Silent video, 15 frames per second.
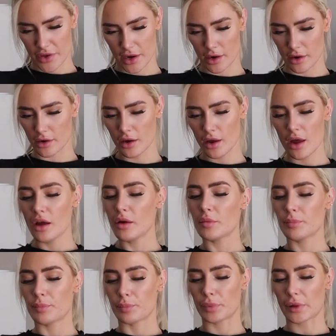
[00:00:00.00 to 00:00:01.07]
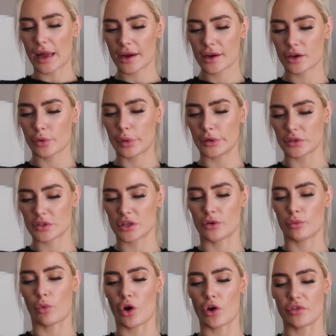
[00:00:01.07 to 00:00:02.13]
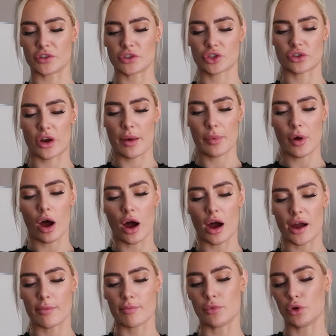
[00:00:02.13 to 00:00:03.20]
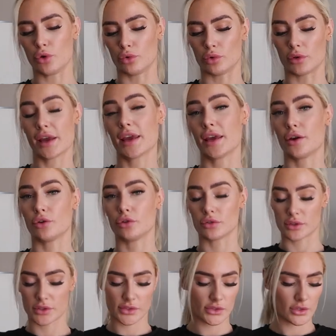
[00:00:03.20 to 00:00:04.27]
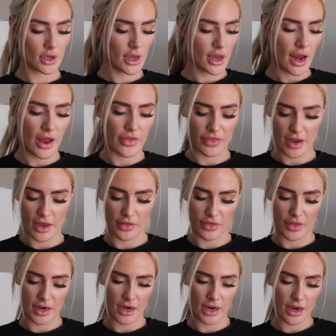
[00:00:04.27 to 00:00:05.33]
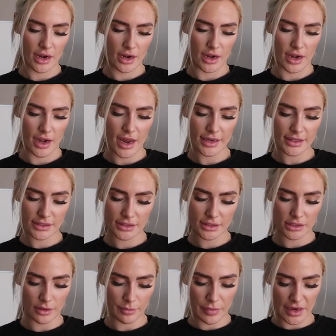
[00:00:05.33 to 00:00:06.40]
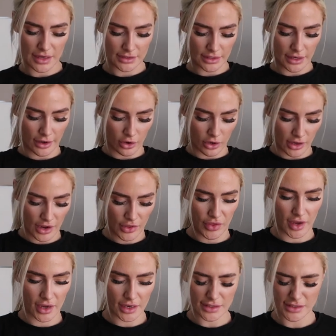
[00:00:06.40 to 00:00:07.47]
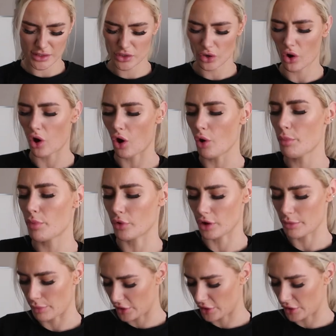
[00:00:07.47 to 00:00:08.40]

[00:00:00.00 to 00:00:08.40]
the Black Quilted Woven Strap High Mule Heels. And then the next piece that I got, I think, is a top or a